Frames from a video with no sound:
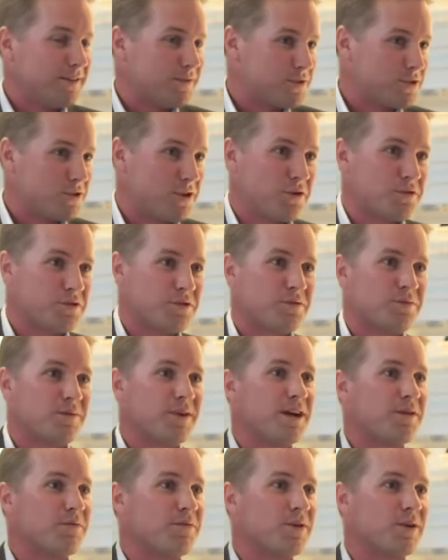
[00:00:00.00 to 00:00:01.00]
social
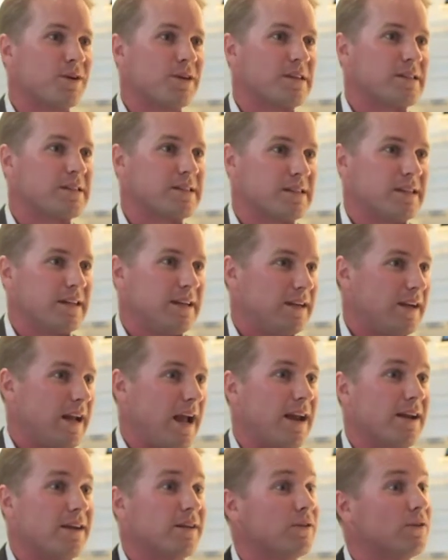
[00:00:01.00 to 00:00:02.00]
networks,
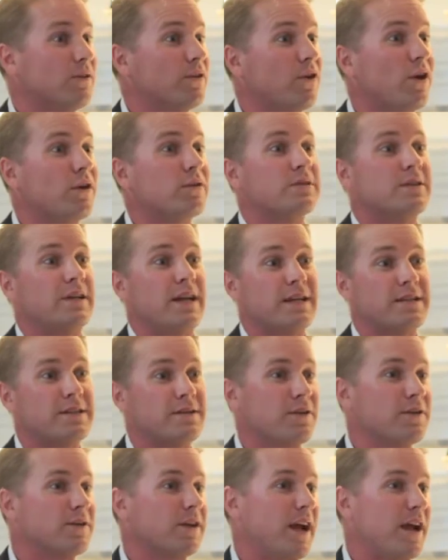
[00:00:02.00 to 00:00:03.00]
and
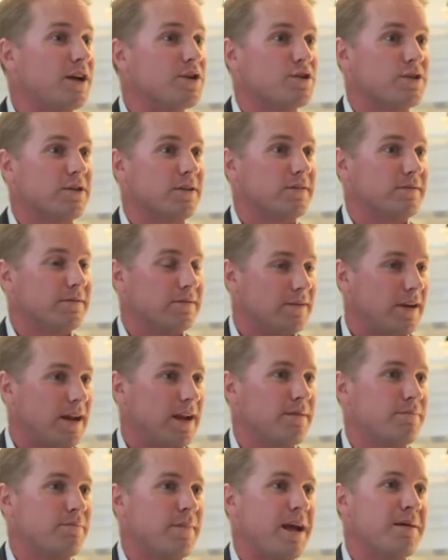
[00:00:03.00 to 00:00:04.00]
context, location,
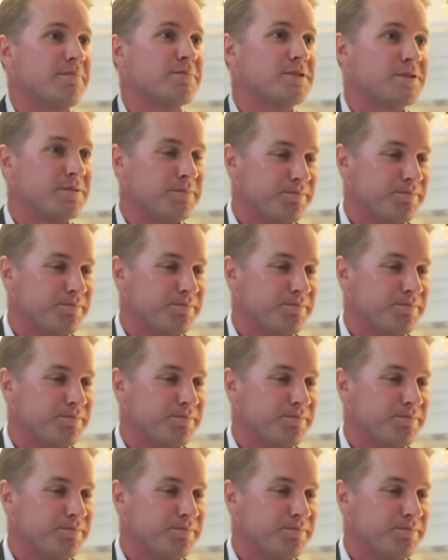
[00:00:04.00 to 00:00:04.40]
and maps.